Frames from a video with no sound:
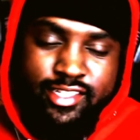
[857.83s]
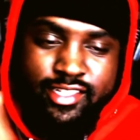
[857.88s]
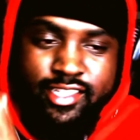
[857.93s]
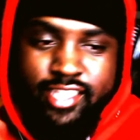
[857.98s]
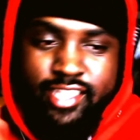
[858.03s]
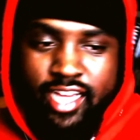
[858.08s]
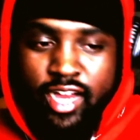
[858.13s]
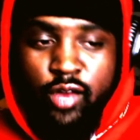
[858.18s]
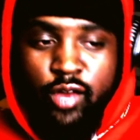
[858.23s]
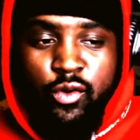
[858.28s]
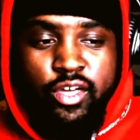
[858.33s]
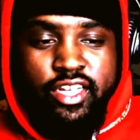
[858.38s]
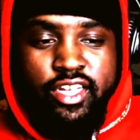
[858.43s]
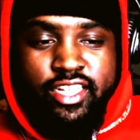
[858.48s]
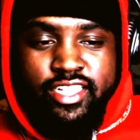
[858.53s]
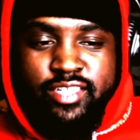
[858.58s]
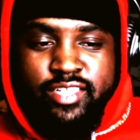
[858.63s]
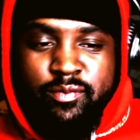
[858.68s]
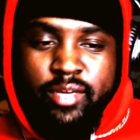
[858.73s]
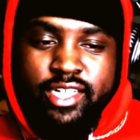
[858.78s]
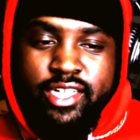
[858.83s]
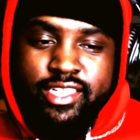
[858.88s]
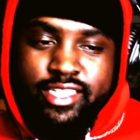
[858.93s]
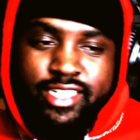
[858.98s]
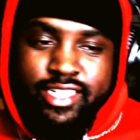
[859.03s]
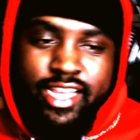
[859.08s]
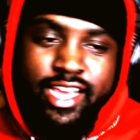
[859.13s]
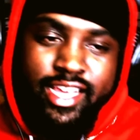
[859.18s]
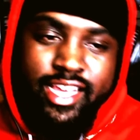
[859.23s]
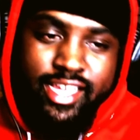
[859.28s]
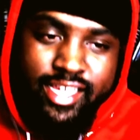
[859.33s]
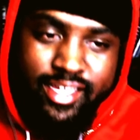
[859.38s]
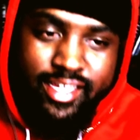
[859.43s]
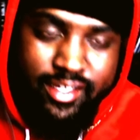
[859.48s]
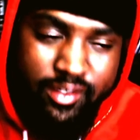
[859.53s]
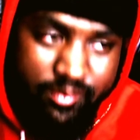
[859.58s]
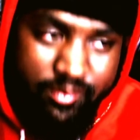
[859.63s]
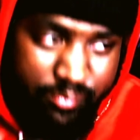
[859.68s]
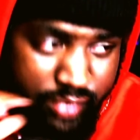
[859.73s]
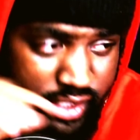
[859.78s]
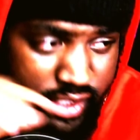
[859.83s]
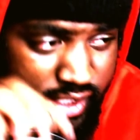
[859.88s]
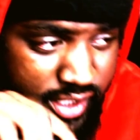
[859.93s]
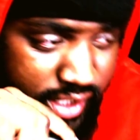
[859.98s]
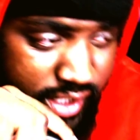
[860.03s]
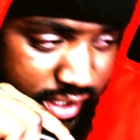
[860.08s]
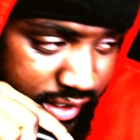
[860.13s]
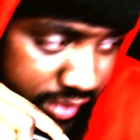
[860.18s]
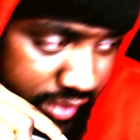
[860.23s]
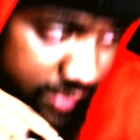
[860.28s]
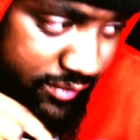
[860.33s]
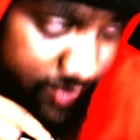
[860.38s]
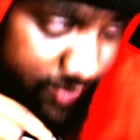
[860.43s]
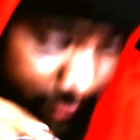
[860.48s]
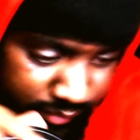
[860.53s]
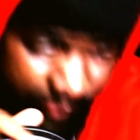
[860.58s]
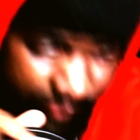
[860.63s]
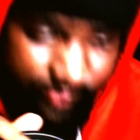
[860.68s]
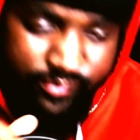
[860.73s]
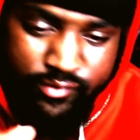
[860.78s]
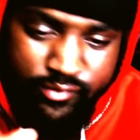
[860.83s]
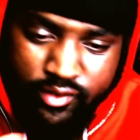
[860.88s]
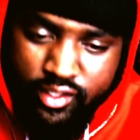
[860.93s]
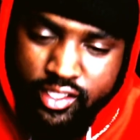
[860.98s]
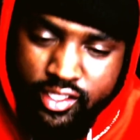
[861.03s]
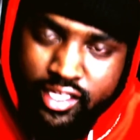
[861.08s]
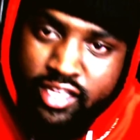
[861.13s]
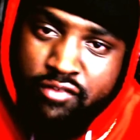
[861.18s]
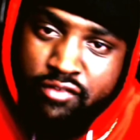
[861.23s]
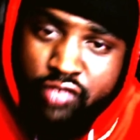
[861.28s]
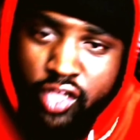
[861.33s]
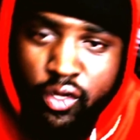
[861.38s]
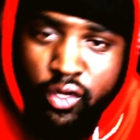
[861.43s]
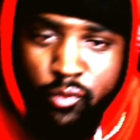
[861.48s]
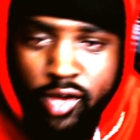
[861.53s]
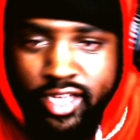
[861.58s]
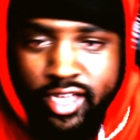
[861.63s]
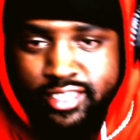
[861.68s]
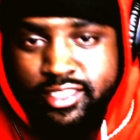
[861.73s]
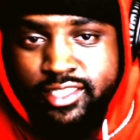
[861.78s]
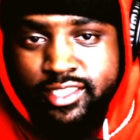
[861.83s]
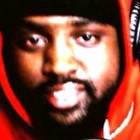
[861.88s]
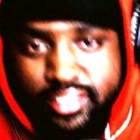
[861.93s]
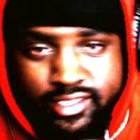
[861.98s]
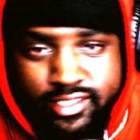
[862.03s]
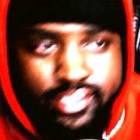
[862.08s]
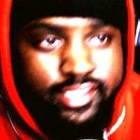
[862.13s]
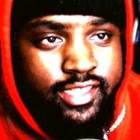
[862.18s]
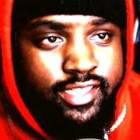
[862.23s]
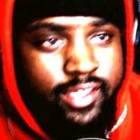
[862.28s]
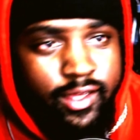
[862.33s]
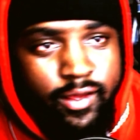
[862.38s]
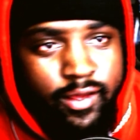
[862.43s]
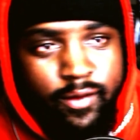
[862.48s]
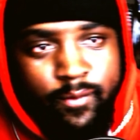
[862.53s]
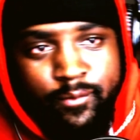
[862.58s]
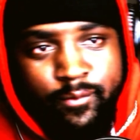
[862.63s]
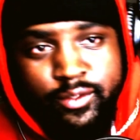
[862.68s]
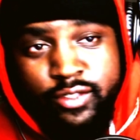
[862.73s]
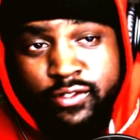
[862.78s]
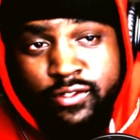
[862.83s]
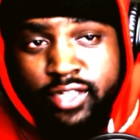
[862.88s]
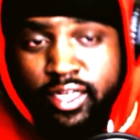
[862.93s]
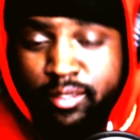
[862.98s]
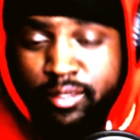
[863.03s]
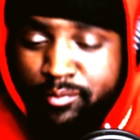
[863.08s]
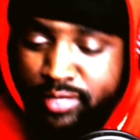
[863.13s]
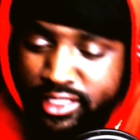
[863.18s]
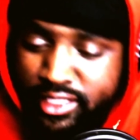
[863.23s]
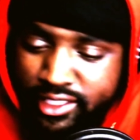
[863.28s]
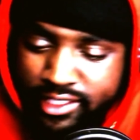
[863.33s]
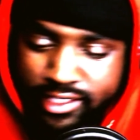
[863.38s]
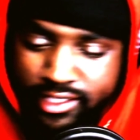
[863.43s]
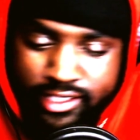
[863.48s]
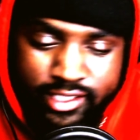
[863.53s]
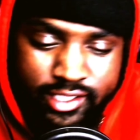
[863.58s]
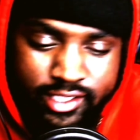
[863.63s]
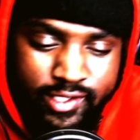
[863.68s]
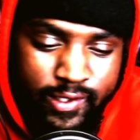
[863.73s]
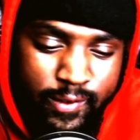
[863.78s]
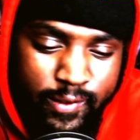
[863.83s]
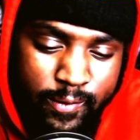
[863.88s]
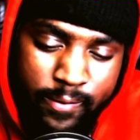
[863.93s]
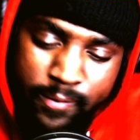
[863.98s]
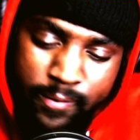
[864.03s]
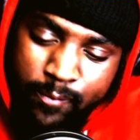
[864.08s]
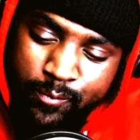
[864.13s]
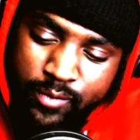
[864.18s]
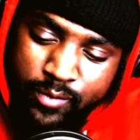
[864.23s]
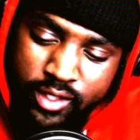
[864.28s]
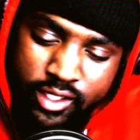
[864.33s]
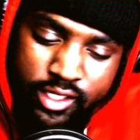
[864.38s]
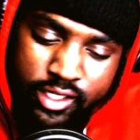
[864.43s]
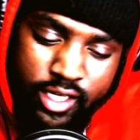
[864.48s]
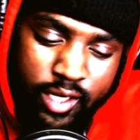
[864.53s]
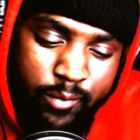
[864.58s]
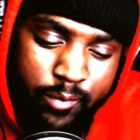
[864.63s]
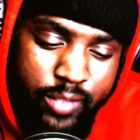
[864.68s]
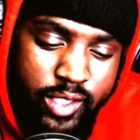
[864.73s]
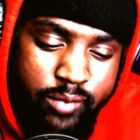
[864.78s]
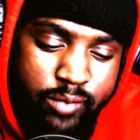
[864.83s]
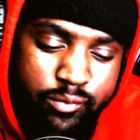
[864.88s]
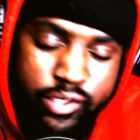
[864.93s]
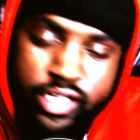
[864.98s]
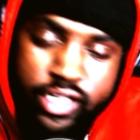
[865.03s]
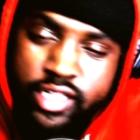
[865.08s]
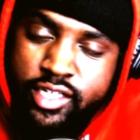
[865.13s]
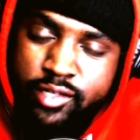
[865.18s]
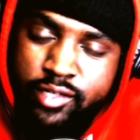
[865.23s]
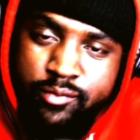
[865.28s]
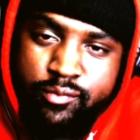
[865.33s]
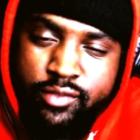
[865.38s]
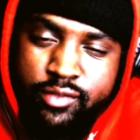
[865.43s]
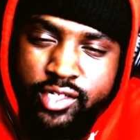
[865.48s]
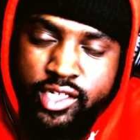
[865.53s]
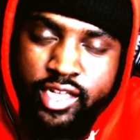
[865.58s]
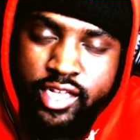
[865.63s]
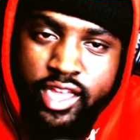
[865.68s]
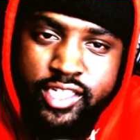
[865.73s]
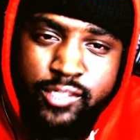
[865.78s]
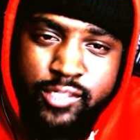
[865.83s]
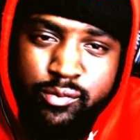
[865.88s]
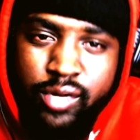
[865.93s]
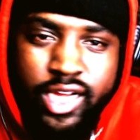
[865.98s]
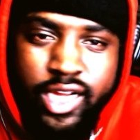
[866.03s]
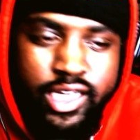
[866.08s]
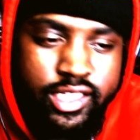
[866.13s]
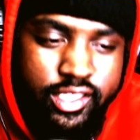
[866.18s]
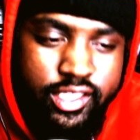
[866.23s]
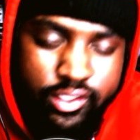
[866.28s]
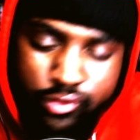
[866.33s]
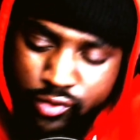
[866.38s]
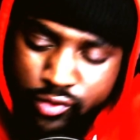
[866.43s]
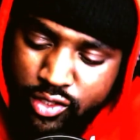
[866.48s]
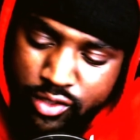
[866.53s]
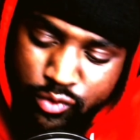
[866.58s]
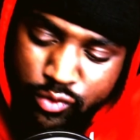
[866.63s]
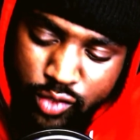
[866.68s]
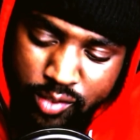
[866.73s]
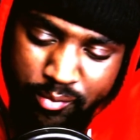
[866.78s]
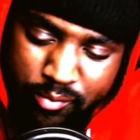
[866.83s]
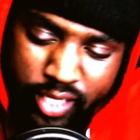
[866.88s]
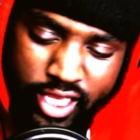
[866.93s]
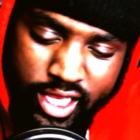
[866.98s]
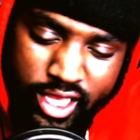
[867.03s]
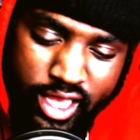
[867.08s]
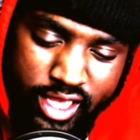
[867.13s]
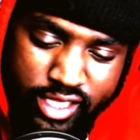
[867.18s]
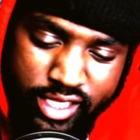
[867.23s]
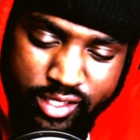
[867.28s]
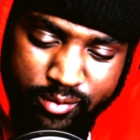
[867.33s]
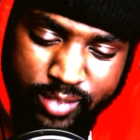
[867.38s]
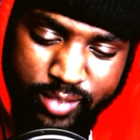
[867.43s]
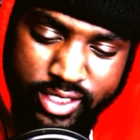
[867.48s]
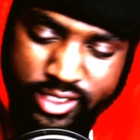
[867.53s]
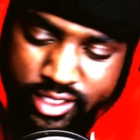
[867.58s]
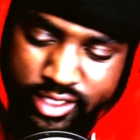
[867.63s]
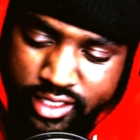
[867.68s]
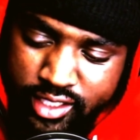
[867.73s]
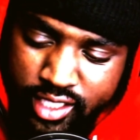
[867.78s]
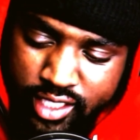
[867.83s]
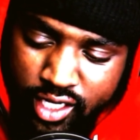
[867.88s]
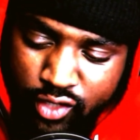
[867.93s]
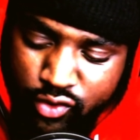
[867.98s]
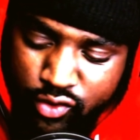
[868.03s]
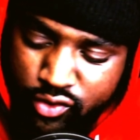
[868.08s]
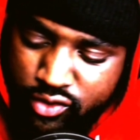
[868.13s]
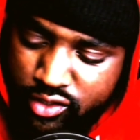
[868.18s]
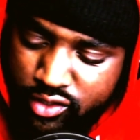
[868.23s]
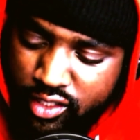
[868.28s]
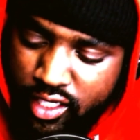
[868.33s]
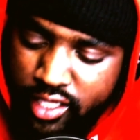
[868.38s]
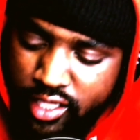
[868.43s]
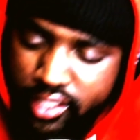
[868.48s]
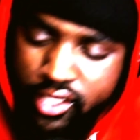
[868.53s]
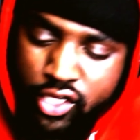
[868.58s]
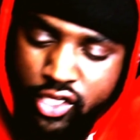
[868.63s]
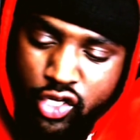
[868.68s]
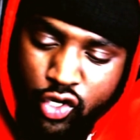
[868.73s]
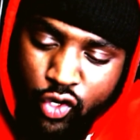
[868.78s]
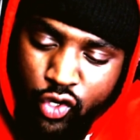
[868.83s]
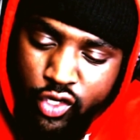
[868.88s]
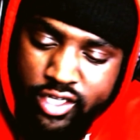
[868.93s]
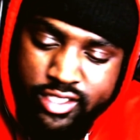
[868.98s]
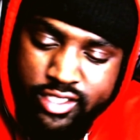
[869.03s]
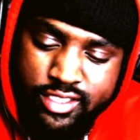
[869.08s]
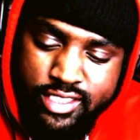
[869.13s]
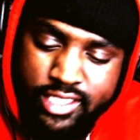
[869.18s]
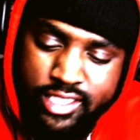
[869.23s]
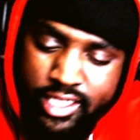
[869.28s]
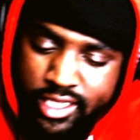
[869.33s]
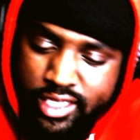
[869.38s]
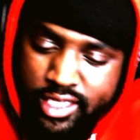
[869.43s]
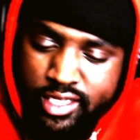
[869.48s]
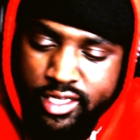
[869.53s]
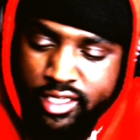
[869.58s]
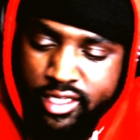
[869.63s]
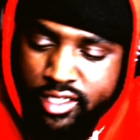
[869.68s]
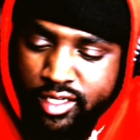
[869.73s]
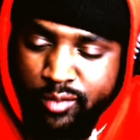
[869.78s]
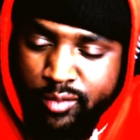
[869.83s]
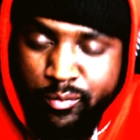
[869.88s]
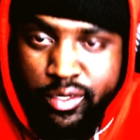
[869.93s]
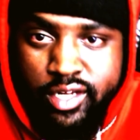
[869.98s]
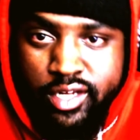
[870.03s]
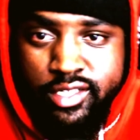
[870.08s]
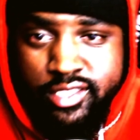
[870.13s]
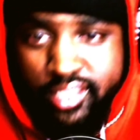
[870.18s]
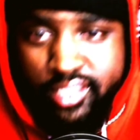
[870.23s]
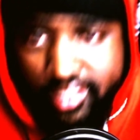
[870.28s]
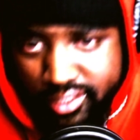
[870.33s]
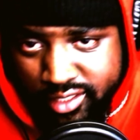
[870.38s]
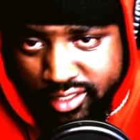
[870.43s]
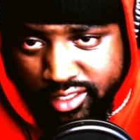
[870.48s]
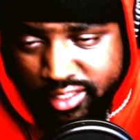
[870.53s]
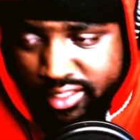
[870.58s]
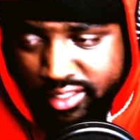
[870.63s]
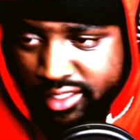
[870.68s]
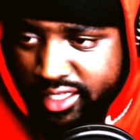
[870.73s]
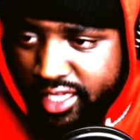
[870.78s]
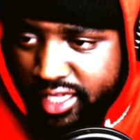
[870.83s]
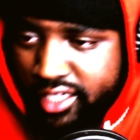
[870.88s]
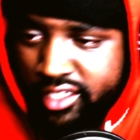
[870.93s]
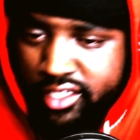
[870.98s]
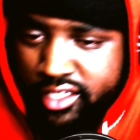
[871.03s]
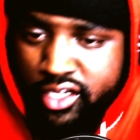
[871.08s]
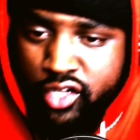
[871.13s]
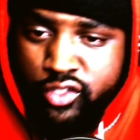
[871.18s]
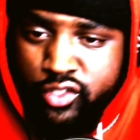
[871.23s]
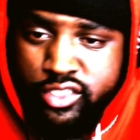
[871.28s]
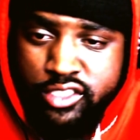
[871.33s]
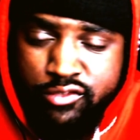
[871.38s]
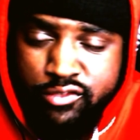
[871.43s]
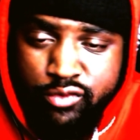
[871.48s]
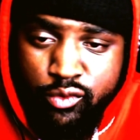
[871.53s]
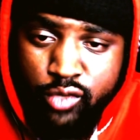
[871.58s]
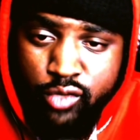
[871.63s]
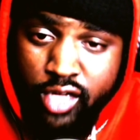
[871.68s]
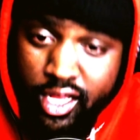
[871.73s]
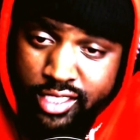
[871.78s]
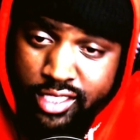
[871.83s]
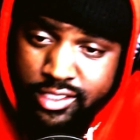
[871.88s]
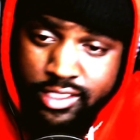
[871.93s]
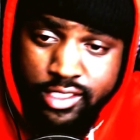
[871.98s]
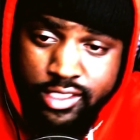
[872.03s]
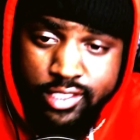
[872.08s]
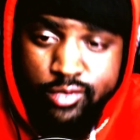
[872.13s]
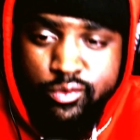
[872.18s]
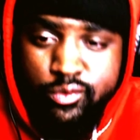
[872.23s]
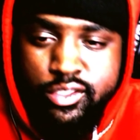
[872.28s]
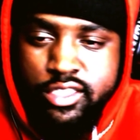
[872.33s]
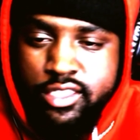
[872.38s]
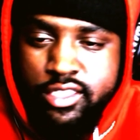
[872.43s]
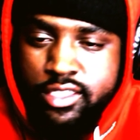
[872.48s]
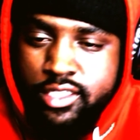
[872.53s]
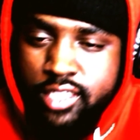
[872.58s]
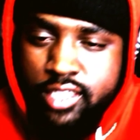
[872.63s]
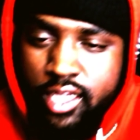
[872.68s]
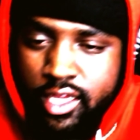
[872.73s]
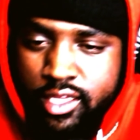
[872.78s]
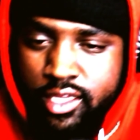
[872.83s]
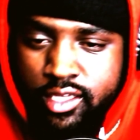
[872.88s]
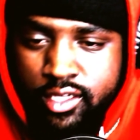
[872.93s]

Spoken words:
I wasn't expecting that. But look. If y'all watching this, you know what I mean? I mean, bruh, that's probably what made AMS stick out, like, on the scene compared to these other dating coaches from what I seen was just, like,